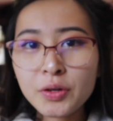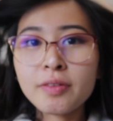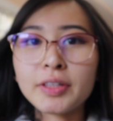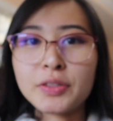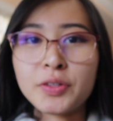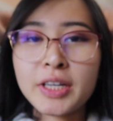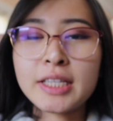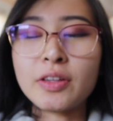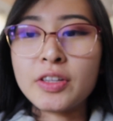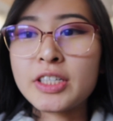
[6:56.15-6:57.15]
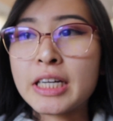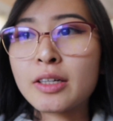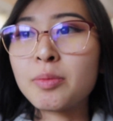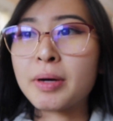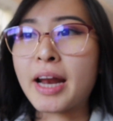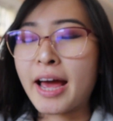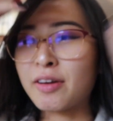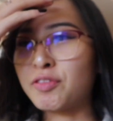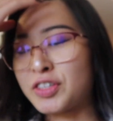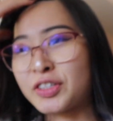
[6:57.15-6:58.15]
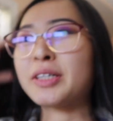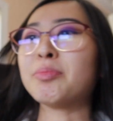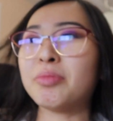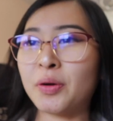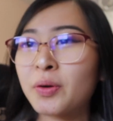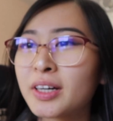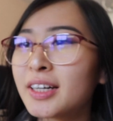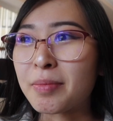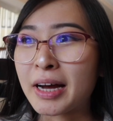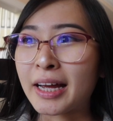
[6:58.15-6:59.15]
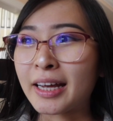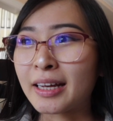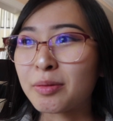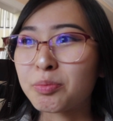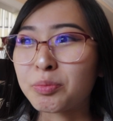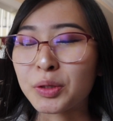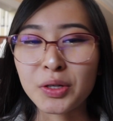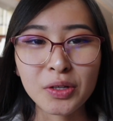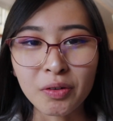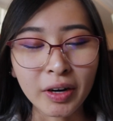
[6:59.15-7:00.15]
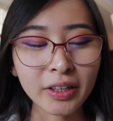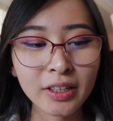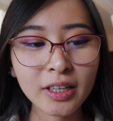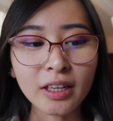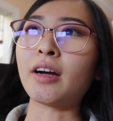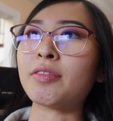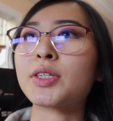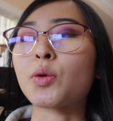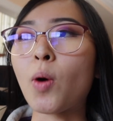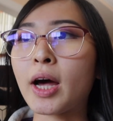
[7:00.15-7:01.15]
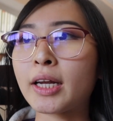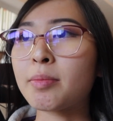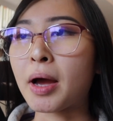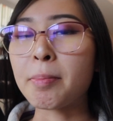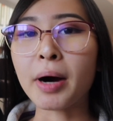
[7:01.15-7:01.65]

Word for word: don't know if I told you guys on this channel, but I officially broke my personal record of squatting my